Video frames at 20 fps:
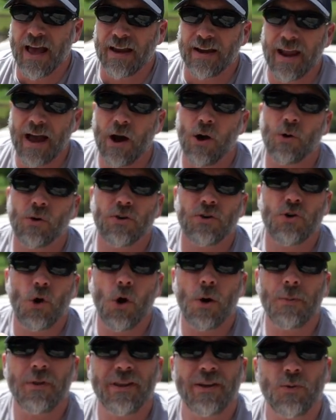Now,
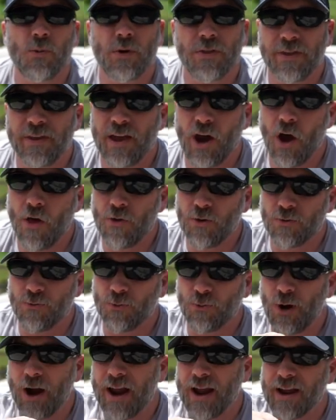normally with the other
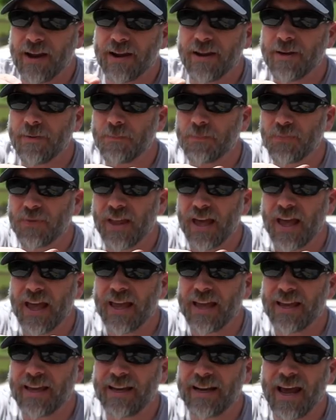Frag,
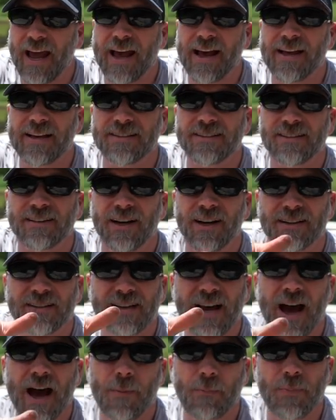it has a
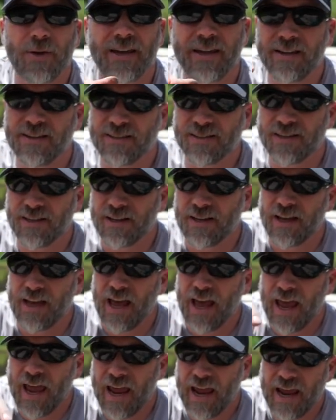top piece
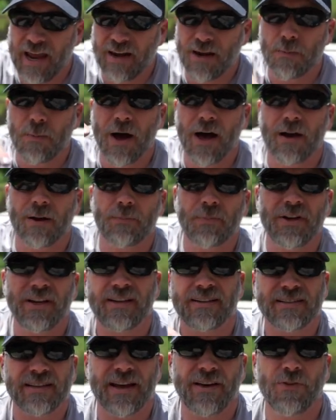and a bottom
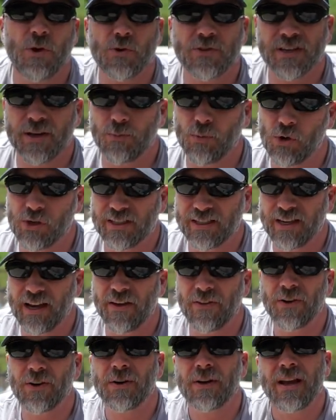piece, and those get put
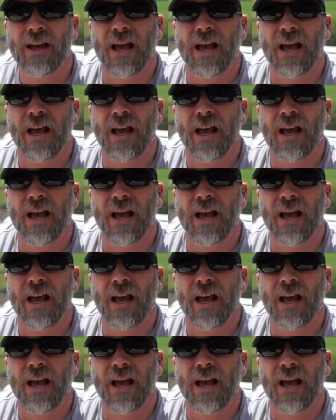together.